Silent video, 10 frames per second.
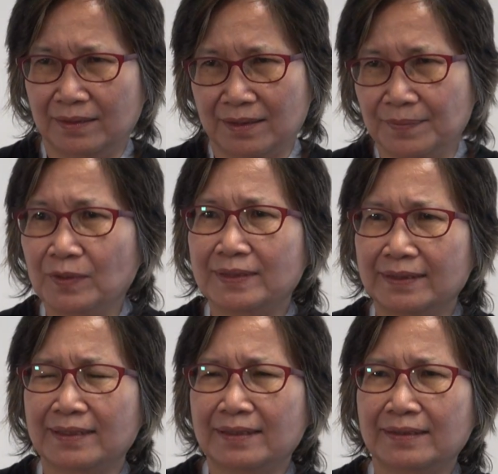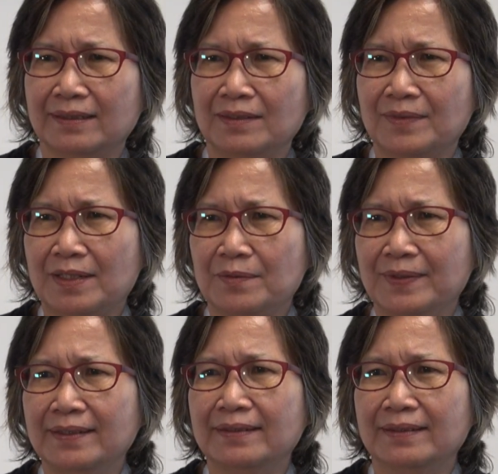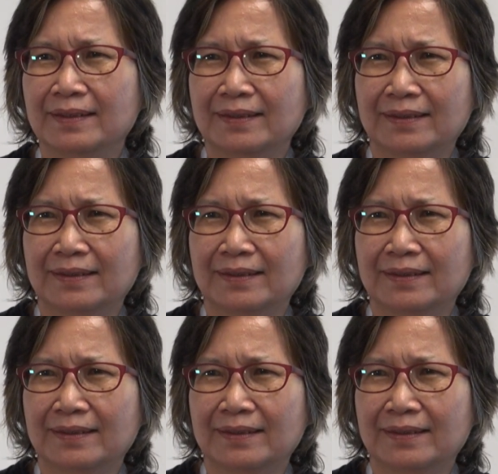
uh, post-disaster environment.